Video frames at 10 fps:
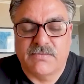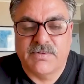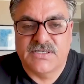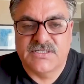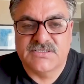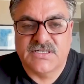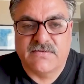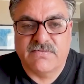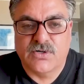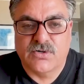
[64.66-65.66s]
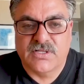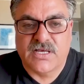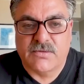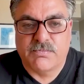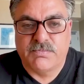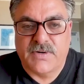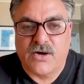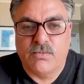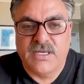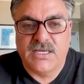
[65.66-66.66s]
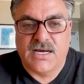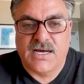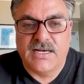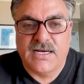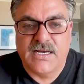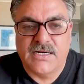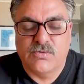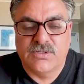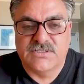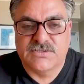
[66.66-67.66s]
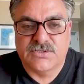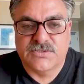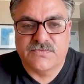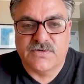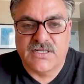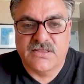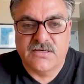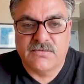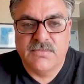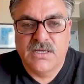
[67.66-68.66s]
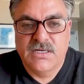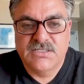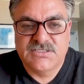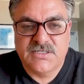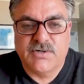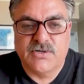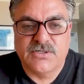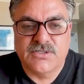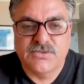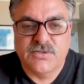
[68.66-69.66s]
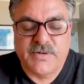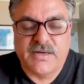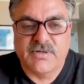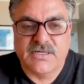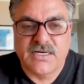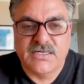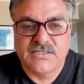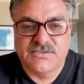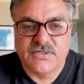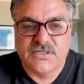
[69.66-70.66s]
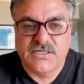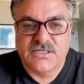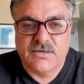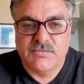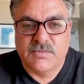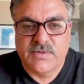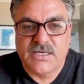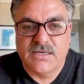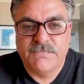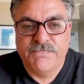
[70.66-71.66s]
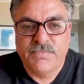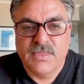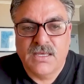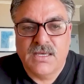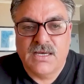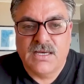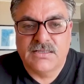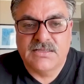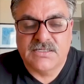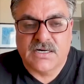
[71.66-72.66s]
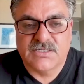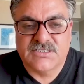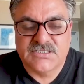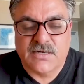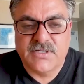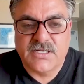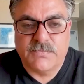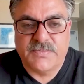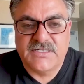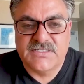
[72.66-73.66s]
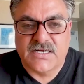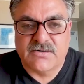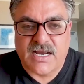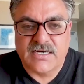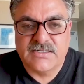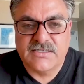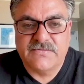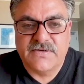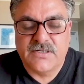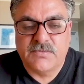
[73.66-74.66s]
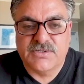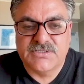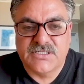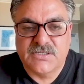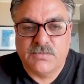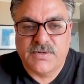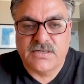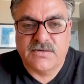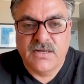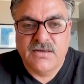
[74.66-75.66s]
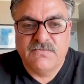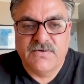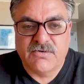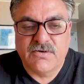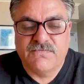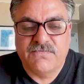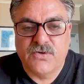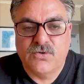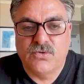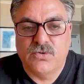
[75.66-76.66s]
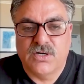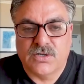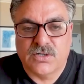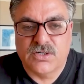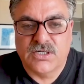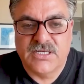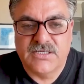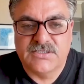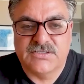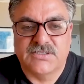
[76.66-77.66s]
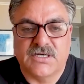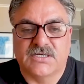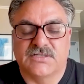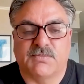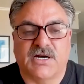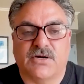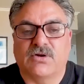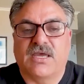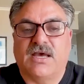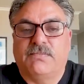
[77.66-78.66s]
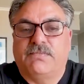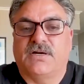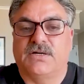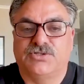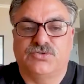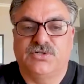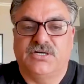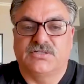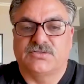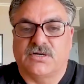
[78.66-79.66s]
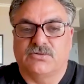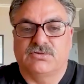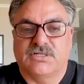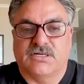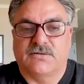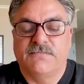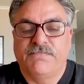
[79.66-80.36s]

have been discovered or that are now being highlighted with the search for lithium, similar to the pegmatite district in James Bay. And there are some companies that are active in Brazil, but very few earlies, microcap juniors are out there.